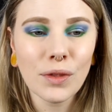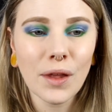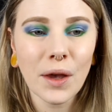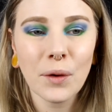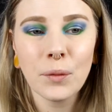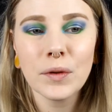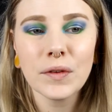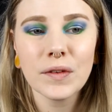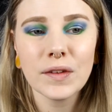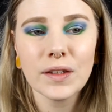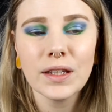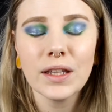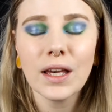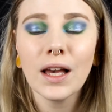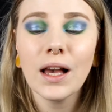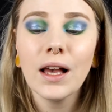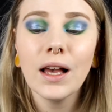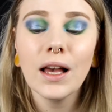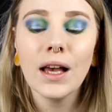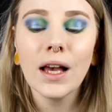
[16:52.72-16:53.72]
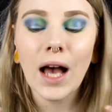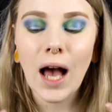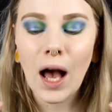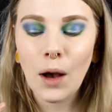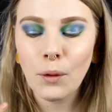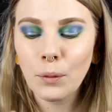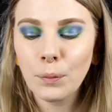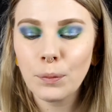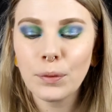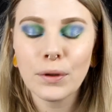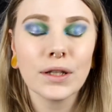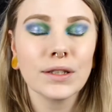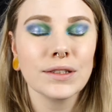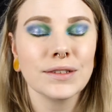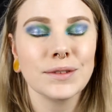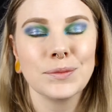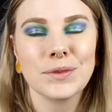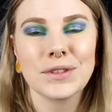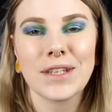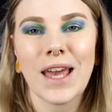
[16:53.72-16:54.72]
I will see. I will put on
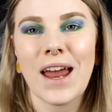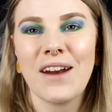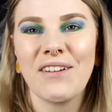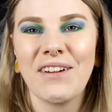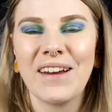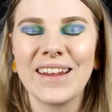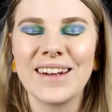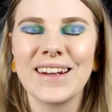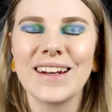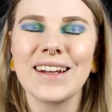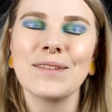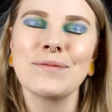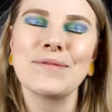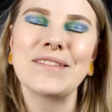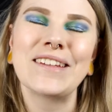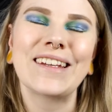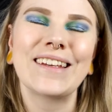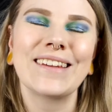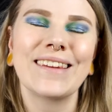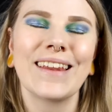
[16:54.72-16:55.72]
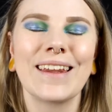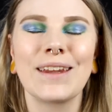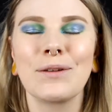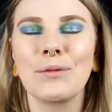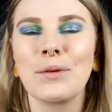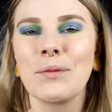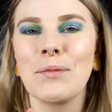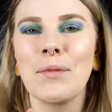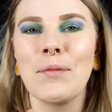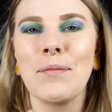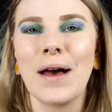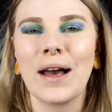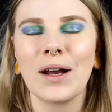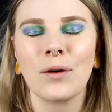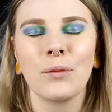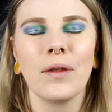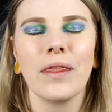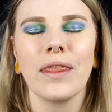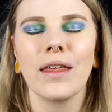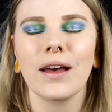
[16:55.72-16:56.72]
some mascara and a lipstick and then I will be
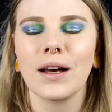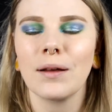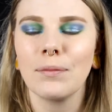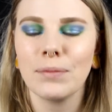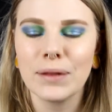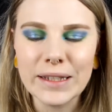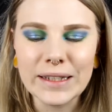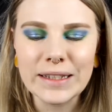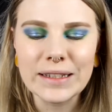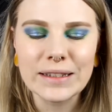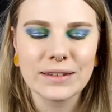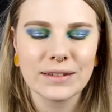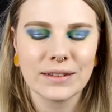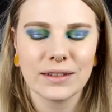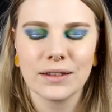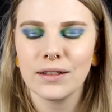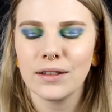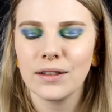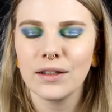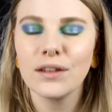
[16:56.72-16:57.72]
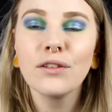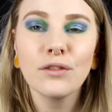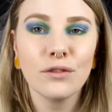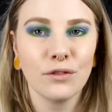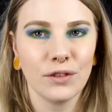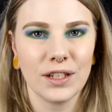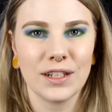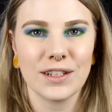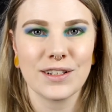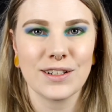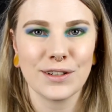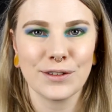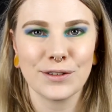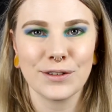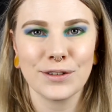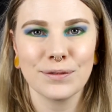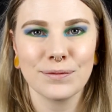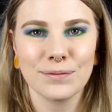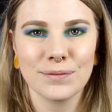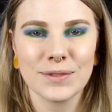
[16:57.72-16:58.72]
back with the complete finished
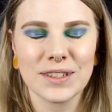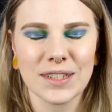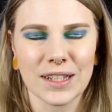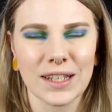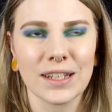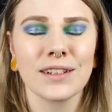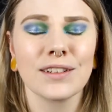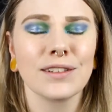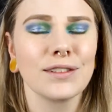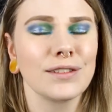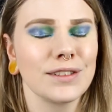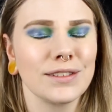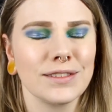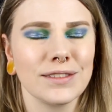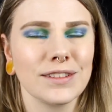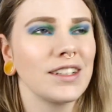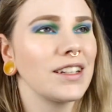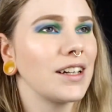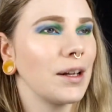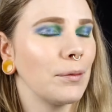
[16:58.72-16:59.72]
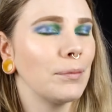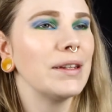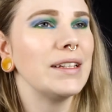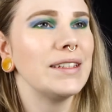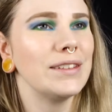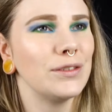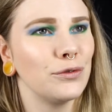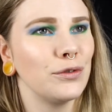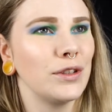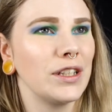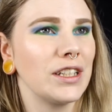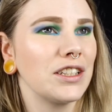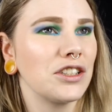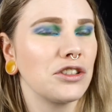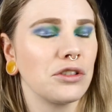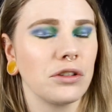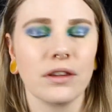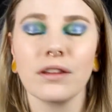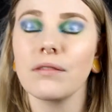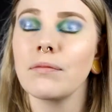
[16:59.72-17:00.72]
look. Second. Complete
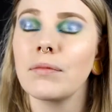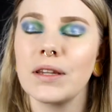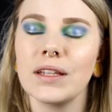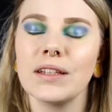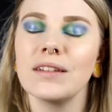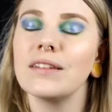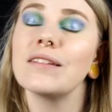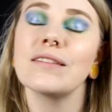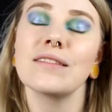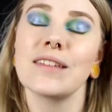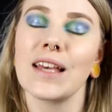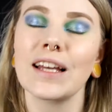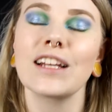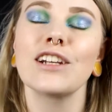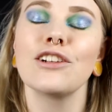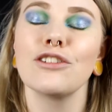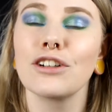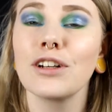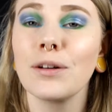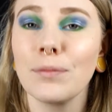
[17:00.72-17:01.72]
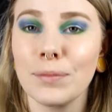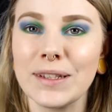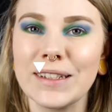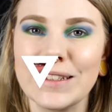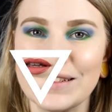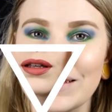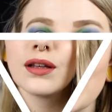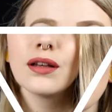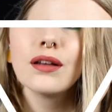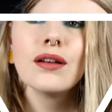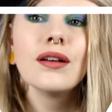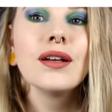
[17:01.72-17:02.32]
finished, the, the second look complete.